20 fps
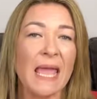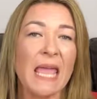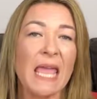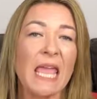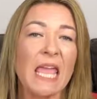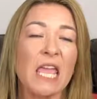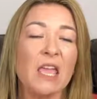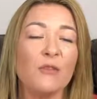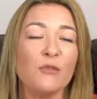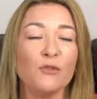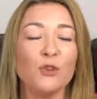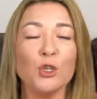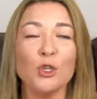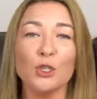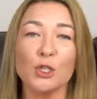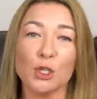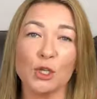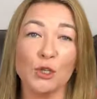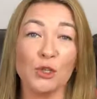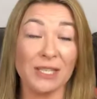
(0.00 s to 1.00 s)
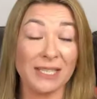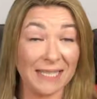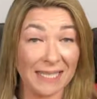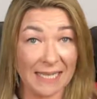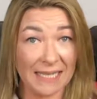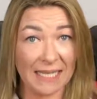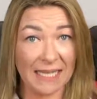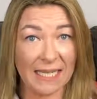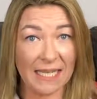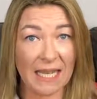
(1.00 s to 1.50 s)
If you do the
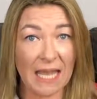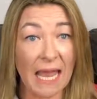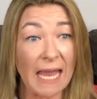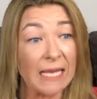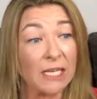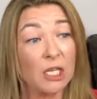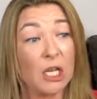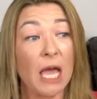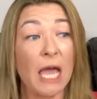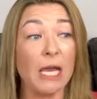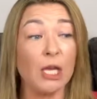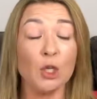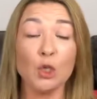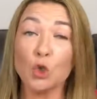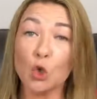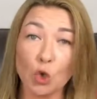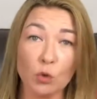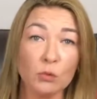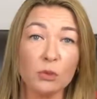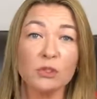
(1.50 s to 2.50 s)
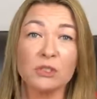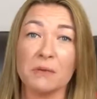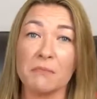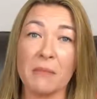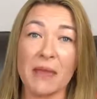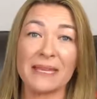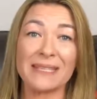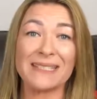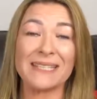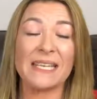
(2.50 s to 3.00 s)
cleaning in a normal
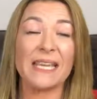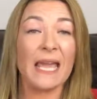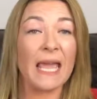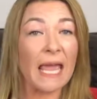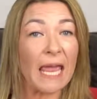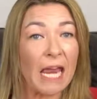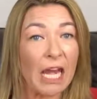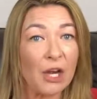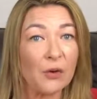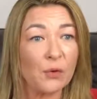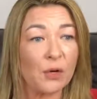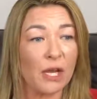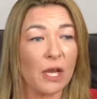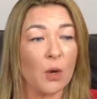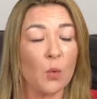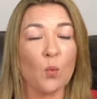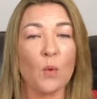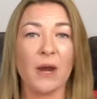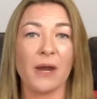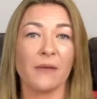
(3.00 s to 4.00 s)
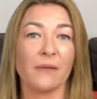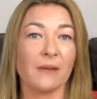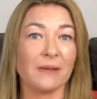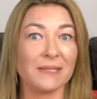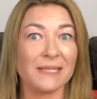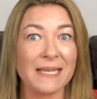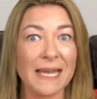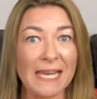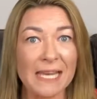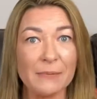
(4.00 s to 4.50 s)
domestic area where
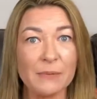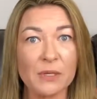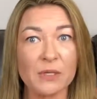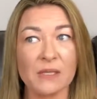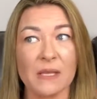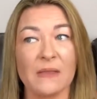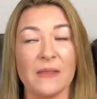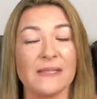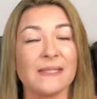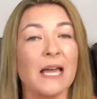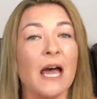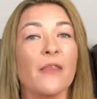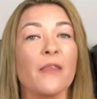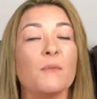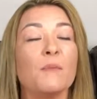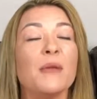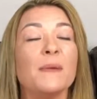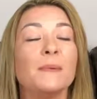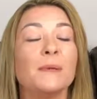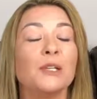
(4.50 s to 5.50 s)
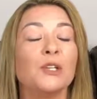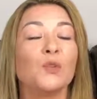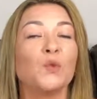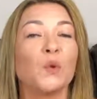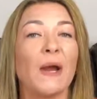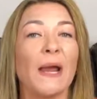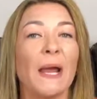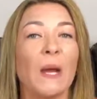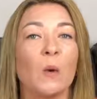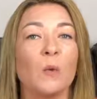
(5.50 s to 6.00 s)
there's neighbors and there's other people
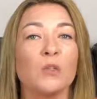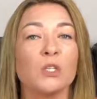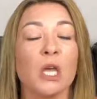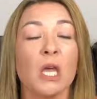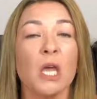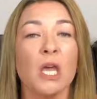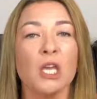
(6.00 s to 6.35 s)
around,